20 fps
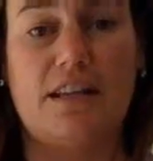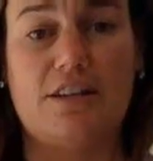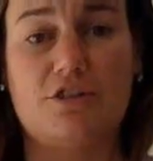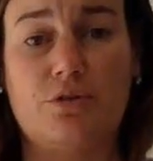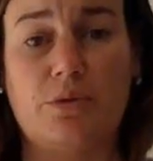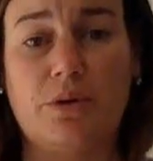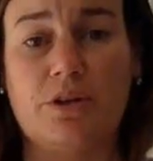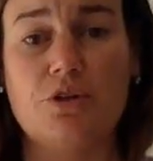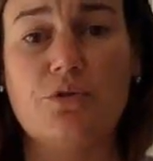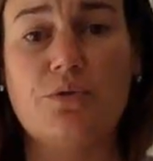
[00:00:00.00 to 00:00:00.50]
then
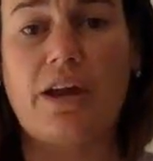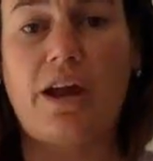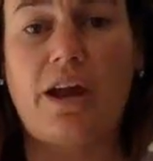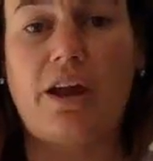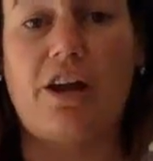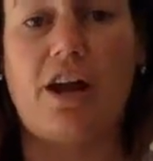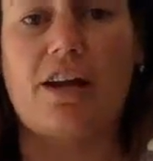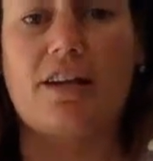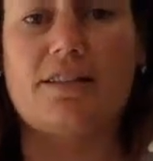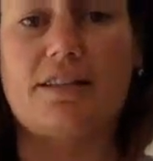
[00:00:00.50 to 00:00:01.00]
to a
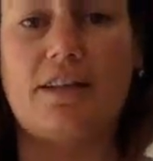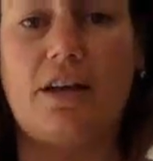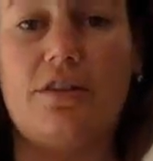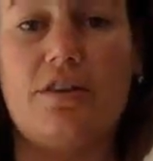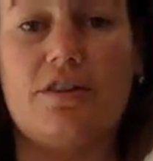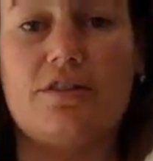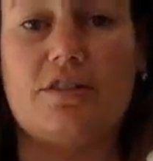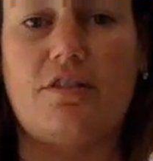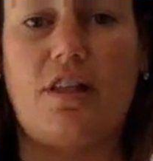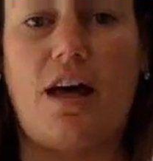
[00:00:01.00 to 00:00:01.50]
eukaryotic cell,
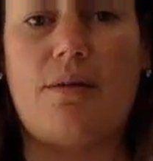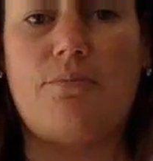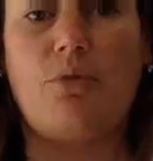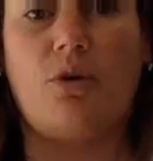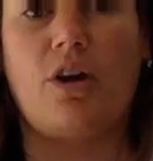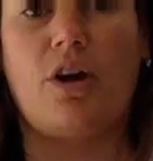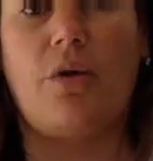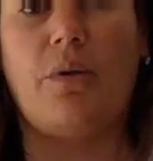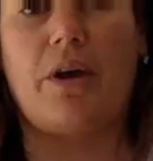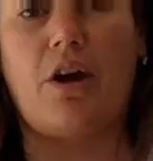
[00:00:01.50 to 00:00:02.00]
there's a lot
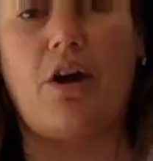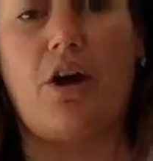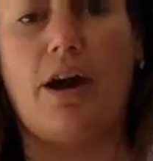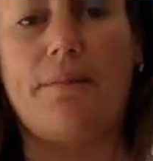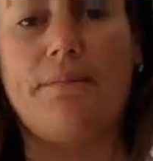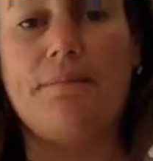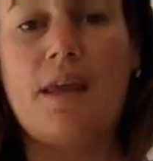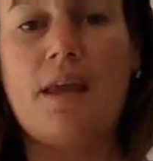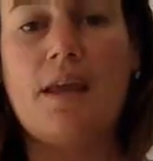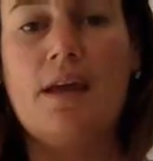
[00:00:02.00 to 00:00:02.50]
more going
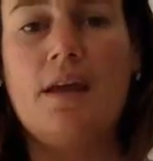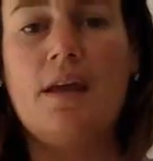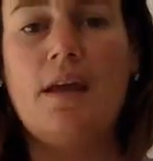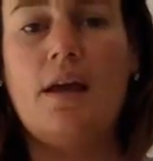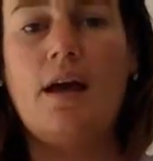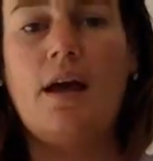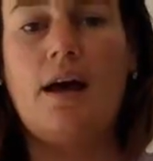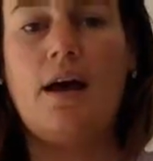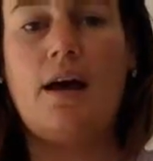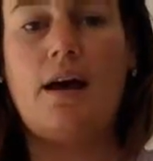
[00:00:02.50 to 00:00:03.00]

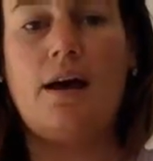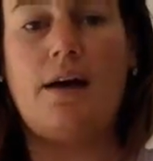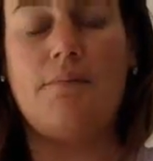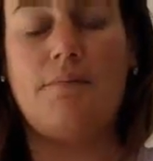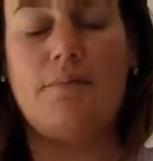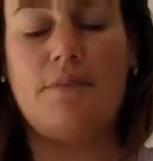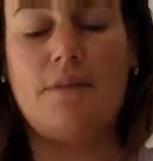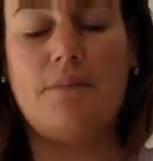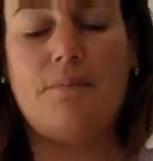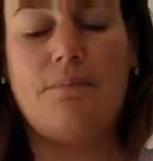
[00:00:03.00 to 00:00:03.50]

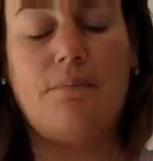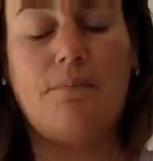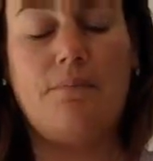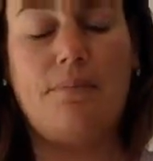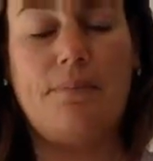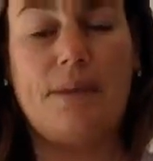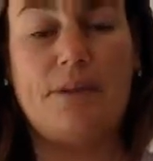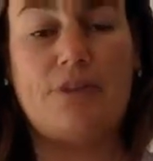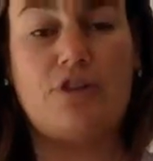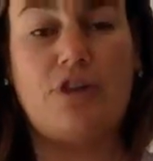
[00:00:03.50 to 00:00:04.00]
on. The
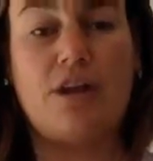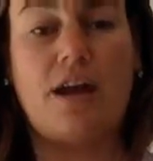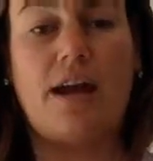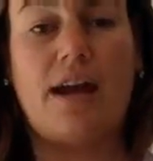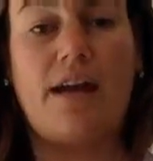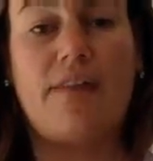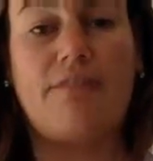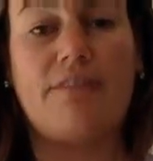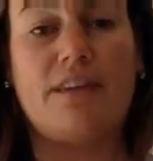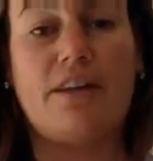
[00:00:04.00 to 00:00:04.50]
picture I
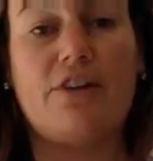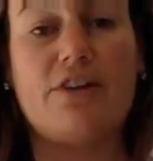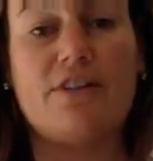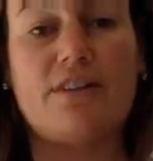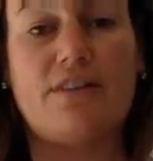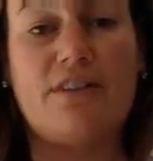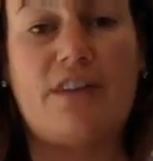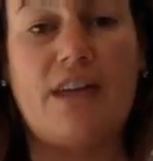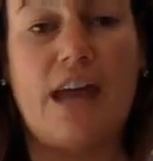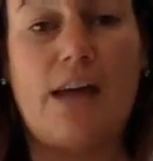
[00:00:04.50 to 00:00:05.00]
have here is
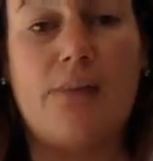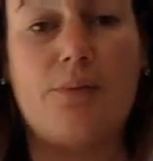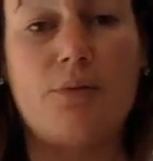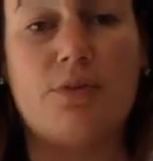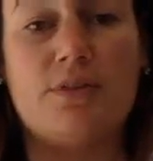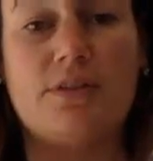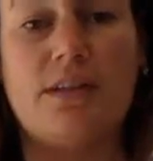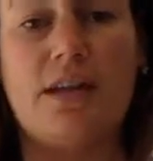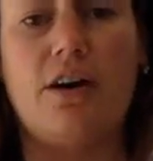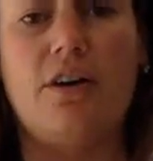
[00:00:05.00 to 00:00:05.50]
of an animal
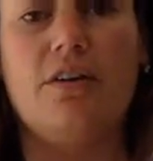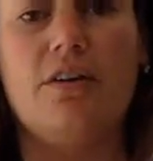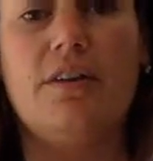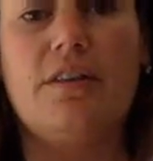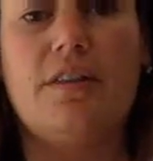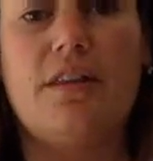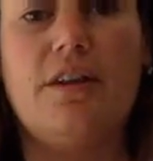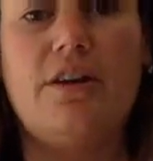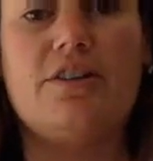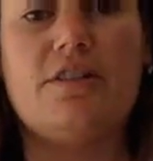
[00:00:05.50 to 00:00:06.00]
cell.
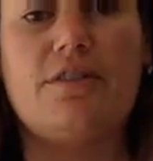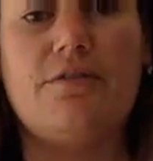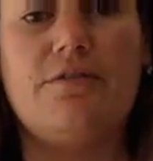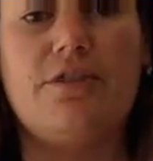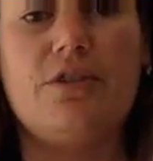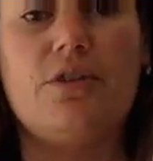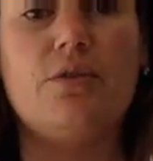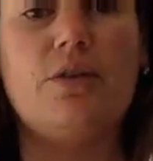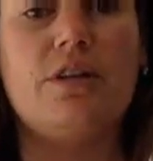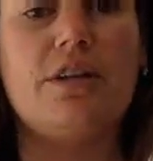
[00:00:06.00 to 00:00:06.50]
There's a
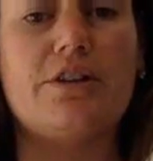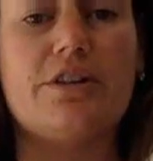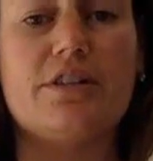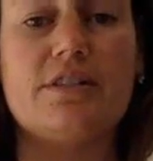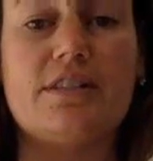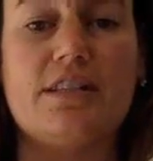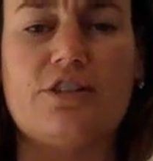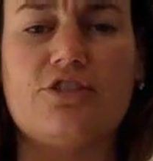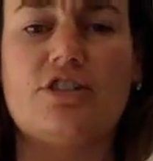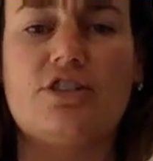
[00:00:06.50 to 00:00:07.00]
few clear
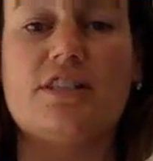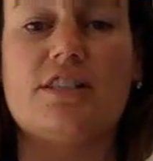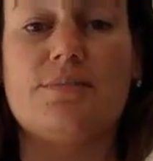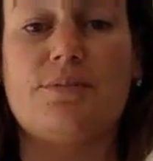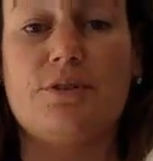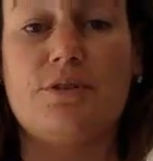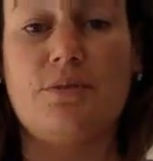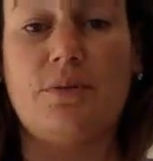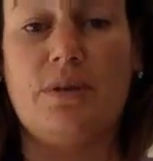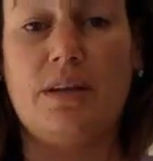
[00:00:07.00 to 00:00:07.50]
distinctions
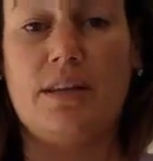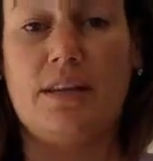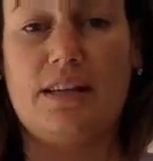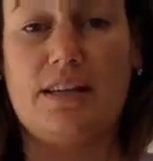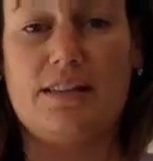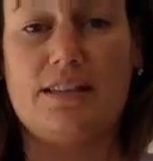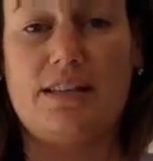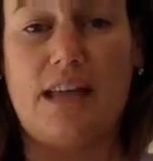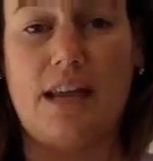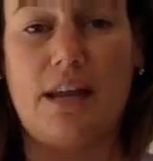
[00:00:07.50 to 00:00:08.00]
between
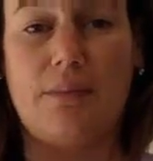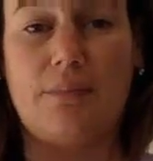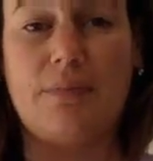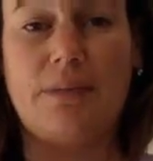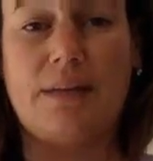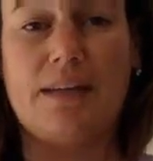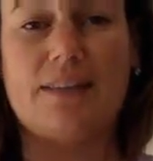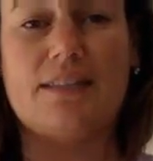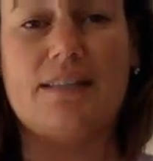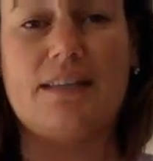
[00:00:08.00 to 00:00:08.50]
this and a
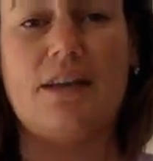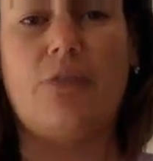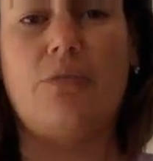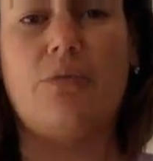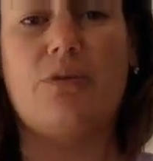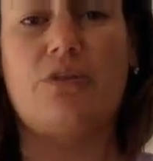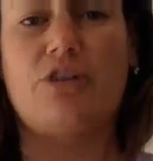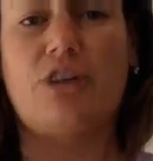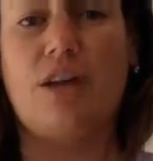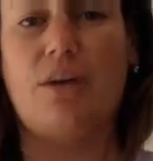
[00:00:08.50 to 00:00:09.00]
plant cell,
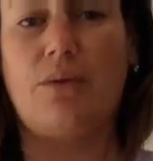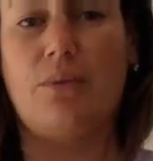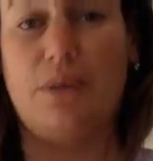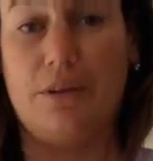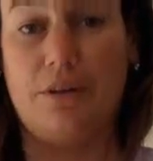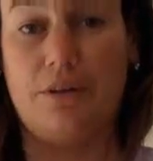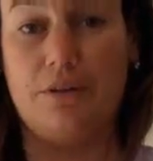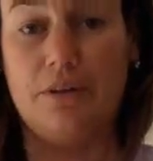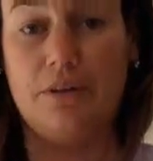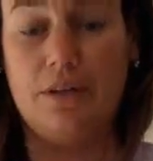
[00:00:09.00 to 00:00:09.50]
which I
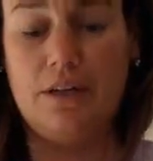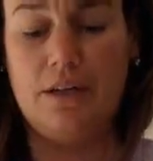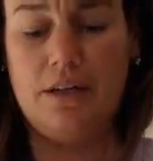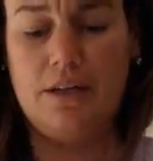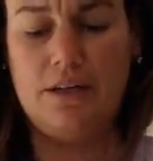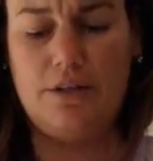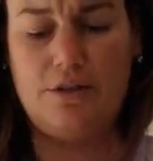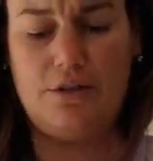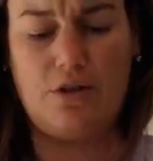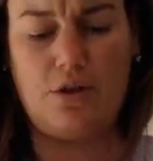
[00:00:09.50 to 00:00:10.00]
will
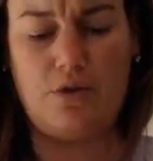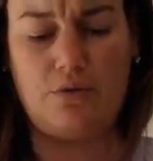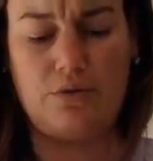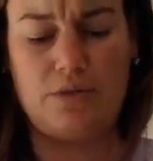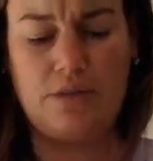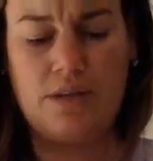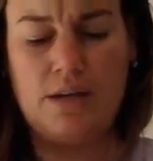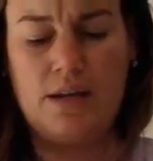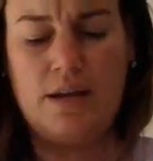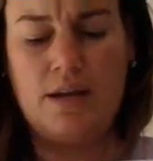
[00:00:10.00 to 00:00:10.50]
note.